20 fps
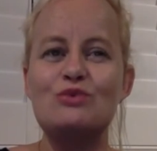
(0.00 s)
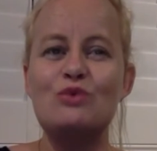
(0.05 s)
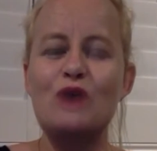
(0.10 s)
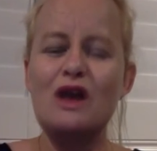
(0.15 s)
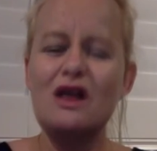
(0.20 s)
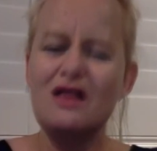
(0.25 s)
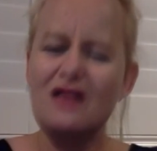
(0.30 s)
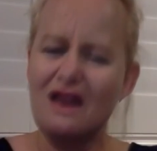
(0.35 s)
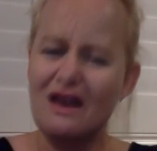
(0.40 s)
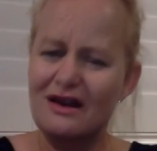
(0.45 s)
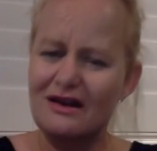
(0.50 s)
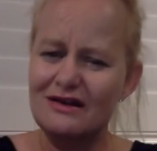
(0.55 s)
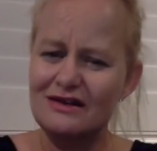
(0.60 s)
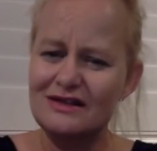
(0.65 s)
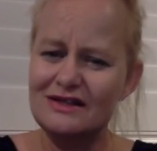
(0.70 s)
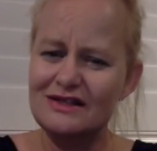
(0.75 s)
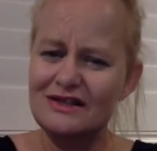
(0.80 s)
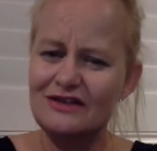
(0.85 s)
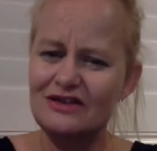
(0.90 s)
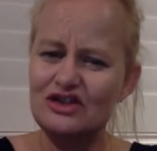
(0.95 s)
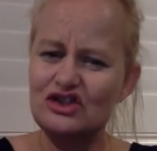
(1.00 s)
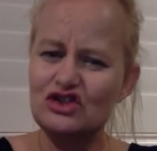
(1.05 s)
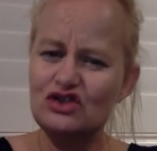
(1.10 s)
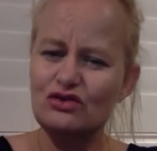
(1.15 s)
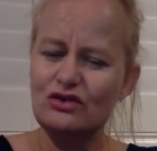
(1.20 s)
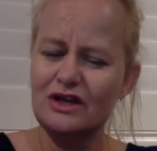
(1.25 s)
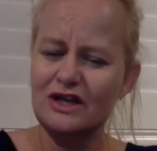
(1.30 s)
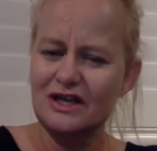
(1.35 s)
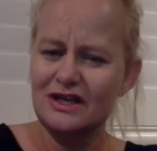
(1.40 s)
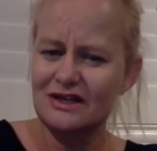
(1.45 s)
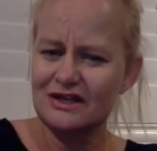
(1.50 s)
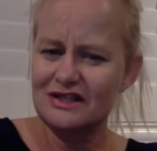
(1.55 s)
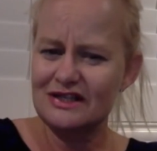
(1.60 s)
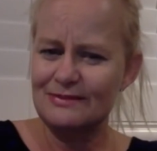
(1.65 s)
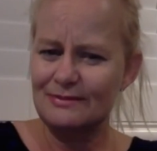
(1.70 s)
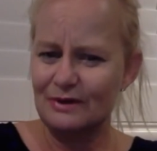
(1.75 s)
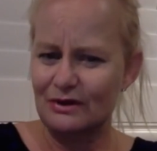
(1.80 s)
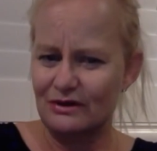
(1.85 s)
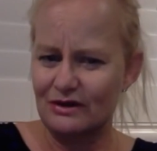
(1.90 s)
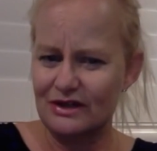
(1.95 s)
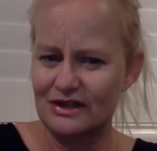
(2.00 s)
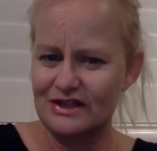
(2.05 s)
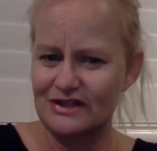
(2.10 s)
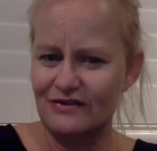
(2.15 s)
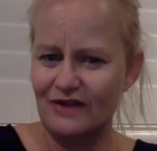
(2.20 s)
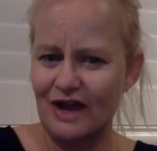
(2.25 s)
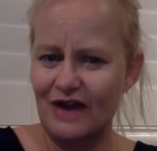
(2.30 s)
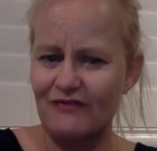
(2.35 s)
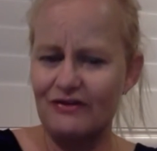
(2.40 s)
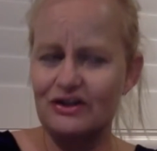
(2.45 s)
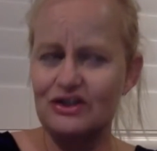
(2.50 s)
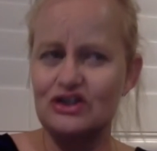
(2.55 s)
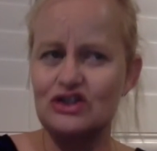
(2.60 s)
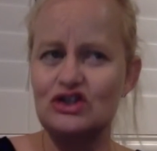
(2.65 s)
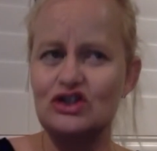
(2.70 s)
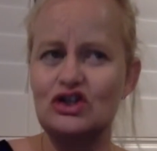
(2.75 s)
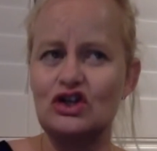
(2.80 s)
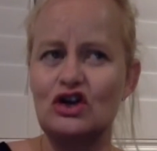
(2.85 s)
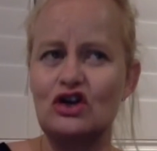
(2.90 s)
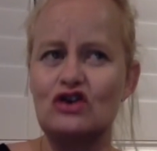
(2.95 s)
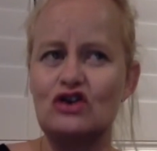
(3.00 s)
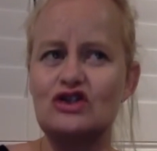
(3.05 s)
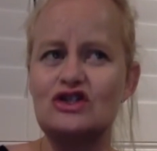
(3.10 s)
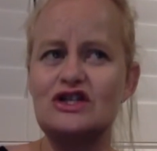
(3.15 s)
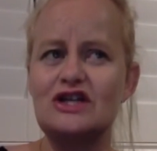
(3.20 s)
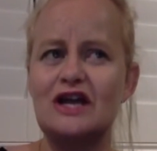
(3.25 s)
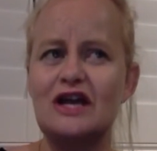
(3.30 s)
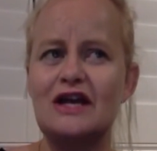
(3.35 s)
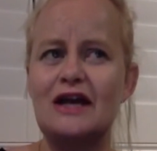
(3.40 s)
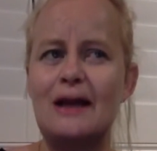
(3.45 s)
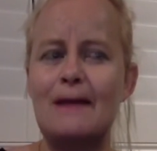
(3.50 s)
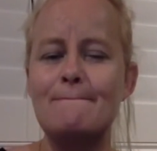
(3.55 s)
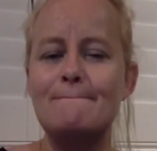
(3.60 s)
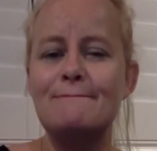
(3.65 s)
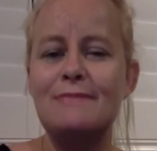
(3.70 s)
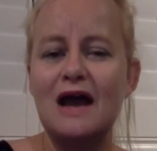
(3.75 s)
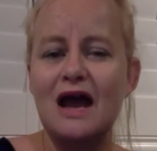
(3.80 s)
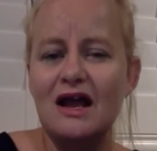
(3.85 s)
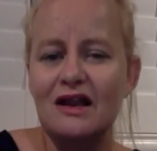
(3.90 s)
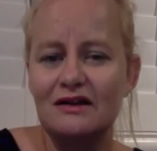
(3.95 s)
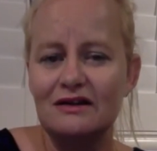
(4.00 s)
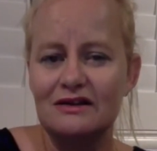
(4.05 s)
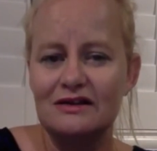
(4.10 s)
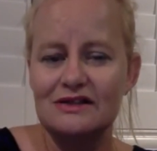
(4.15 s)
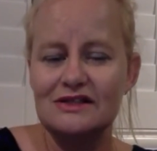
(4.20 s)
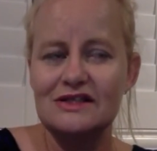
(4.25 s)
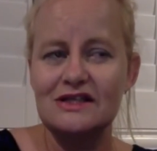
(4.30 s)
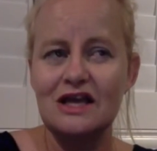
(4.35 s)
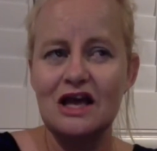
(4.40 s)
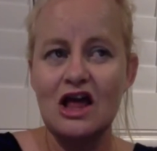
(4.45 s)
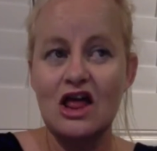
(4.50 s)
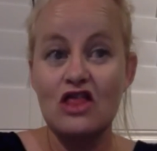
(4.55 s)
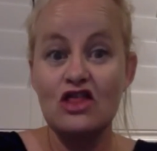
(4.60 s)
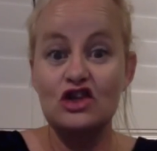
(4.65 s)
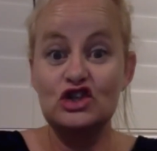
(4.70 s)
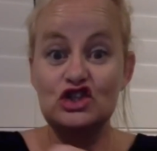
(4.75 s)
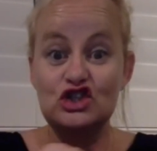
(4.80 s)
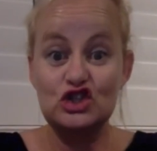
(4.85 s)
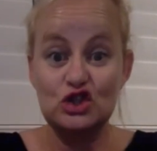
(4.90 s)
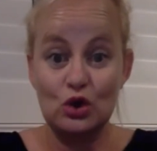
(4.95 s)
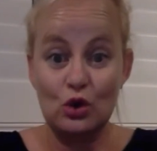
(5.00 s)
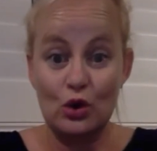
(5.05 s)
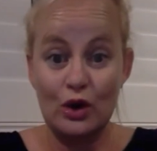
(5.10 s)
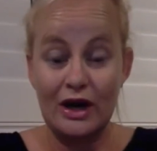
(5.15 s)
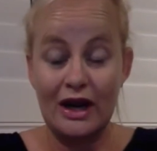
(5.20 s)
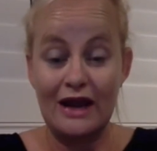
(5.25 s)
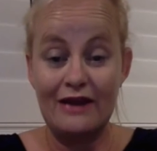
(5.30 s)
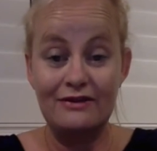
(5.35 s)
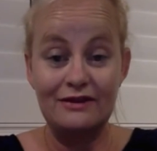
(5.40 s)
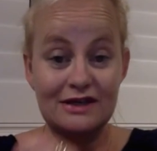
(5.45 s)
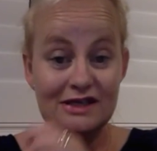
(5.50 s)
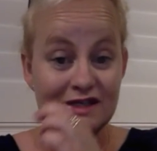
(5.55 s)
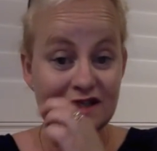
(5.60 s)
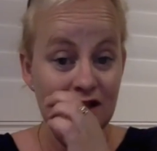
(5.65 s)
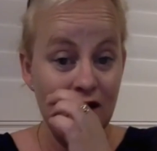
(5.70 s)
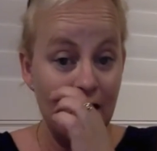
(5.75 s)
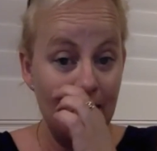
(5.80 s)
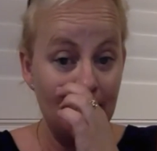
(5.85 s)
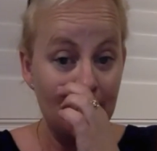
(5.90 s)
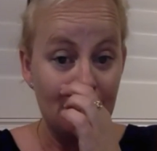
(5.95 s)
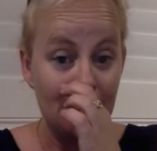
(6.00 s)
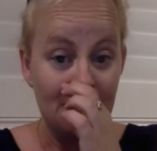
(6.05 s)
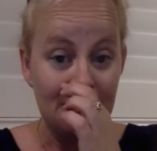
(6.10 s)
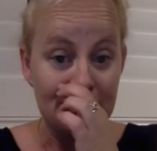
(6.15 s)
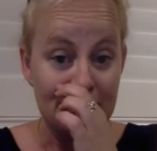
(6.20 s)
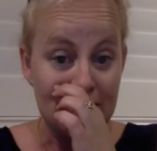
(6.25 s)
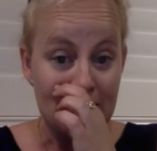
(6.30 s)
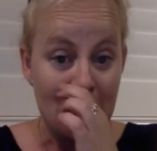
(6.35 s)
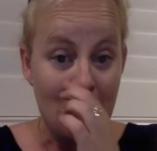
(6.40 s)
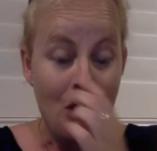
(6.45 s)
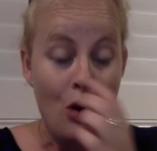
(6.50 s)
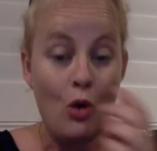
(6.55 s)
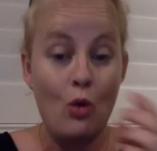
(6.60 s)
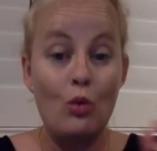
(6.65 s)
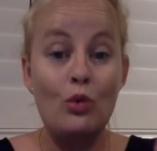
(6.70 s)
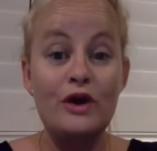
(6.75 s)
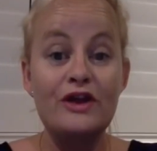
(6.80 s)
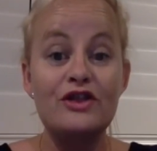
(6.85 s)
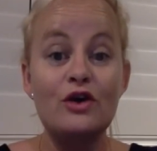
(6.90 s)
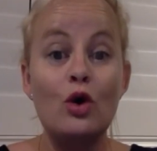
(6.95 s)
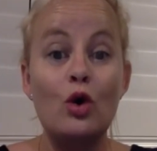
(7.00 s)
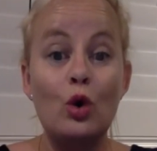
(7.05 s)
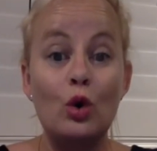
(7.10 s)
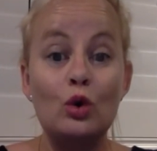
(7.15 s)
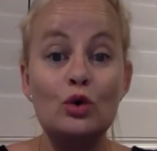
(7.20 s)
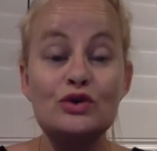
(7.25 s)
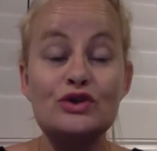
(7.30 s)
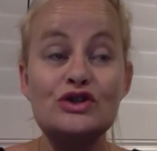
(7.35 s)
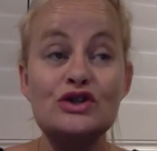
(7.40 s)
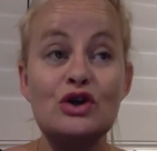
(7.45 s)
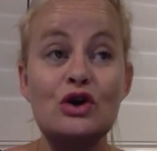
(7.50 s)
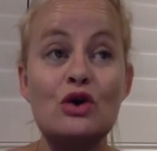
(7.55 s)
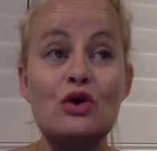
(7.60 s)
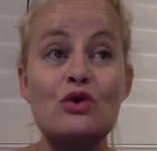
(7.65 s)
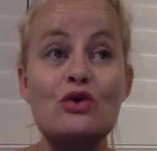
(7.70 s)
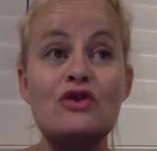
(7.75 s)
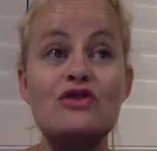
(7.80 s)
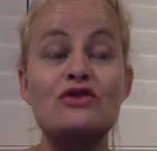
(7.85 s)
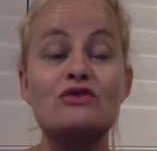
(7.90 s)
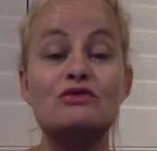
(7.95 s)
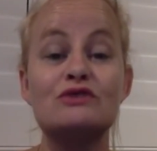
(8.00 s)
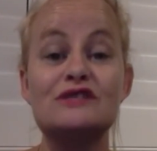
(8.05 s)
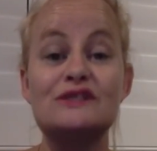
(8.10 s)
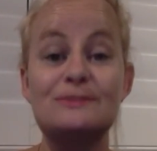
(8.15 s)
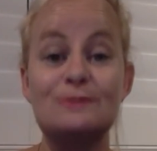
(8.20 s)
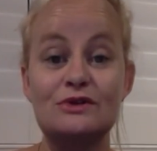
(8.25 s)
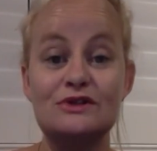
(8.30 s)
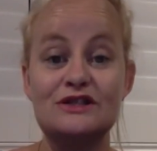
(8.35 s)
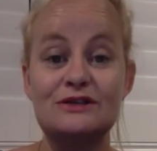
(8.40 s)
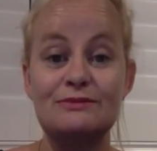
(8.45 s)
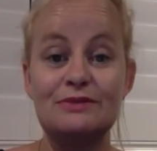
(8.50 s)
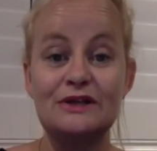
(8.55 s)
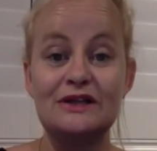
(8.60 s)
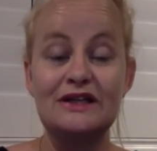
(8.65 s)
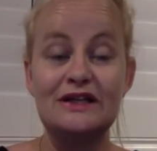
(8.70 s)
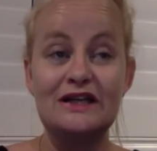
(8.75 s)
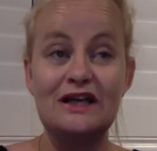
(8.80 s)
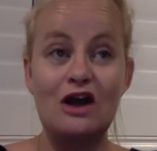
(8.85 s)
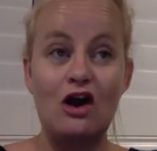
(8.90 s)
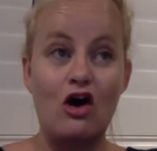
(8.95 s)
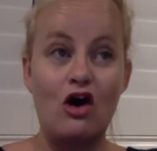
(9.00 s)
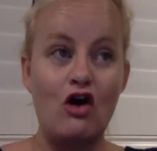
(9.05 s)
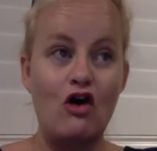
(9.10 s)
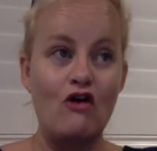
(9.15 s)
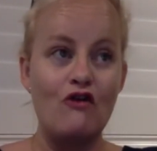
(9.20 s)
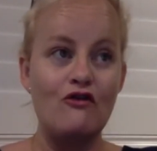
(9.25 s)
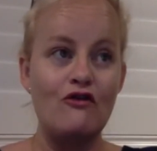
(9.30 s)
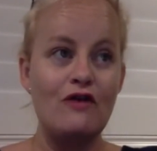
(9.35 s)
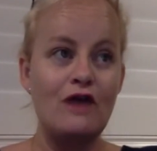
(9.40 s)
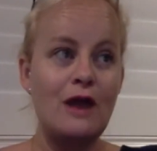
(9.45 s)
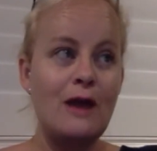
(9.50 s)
well as the tricky experience of having to negotiate and balance the joy and the excitement with also the responsibility of